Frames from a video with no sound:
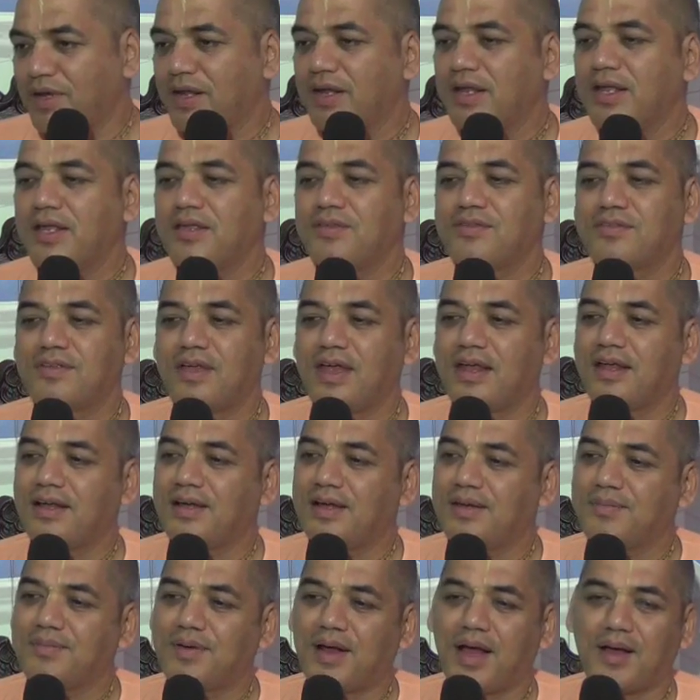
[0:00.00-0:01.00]
Very
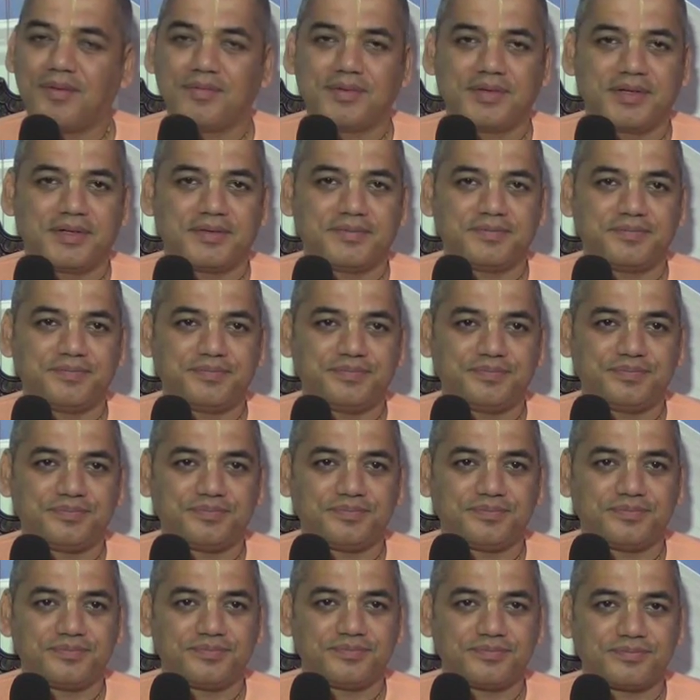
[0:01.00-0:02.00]
saintly Brahmana.
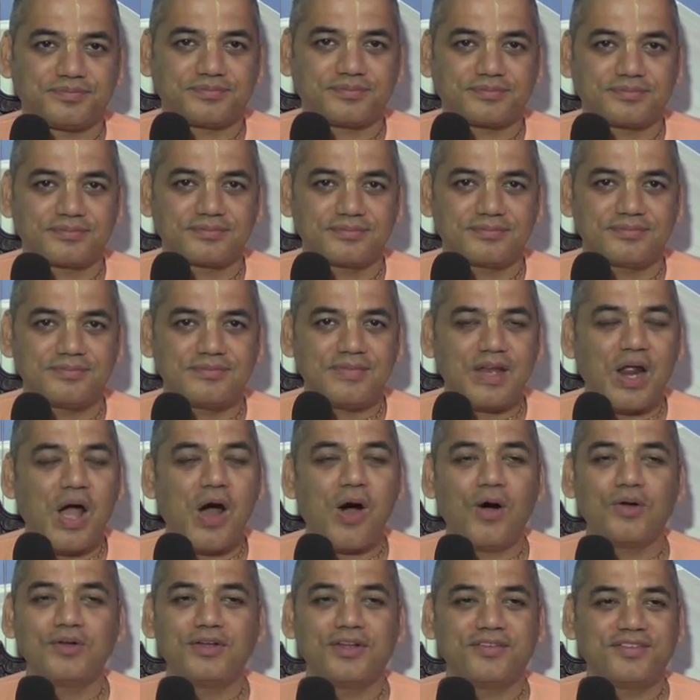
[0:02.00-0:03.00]

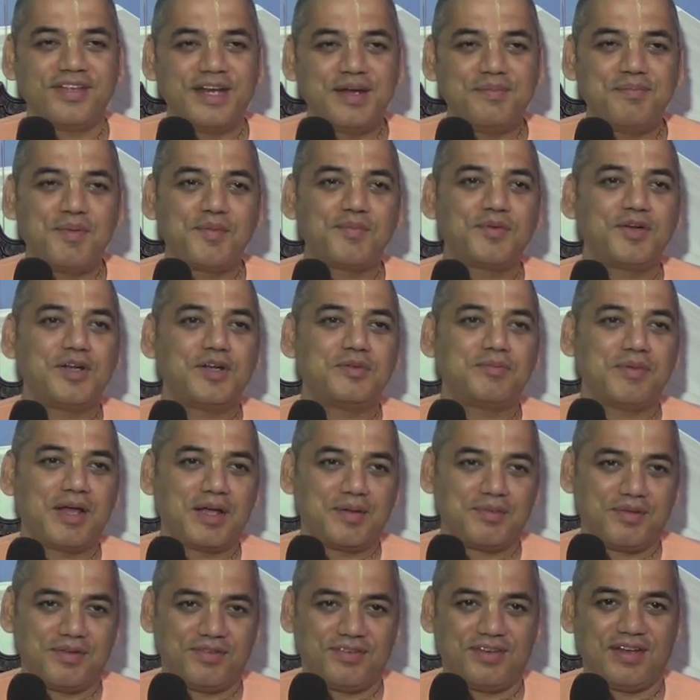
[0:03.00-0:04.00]
All the three people will
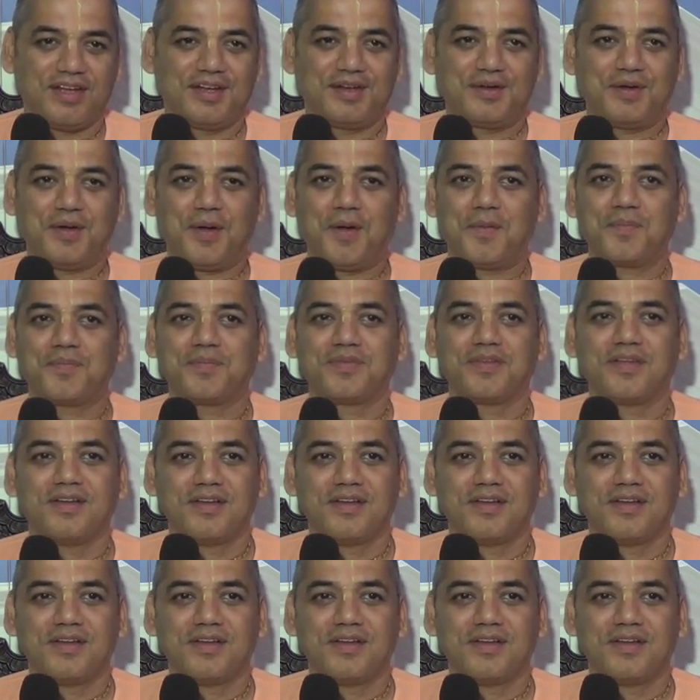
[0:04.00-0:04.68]
make mistake now.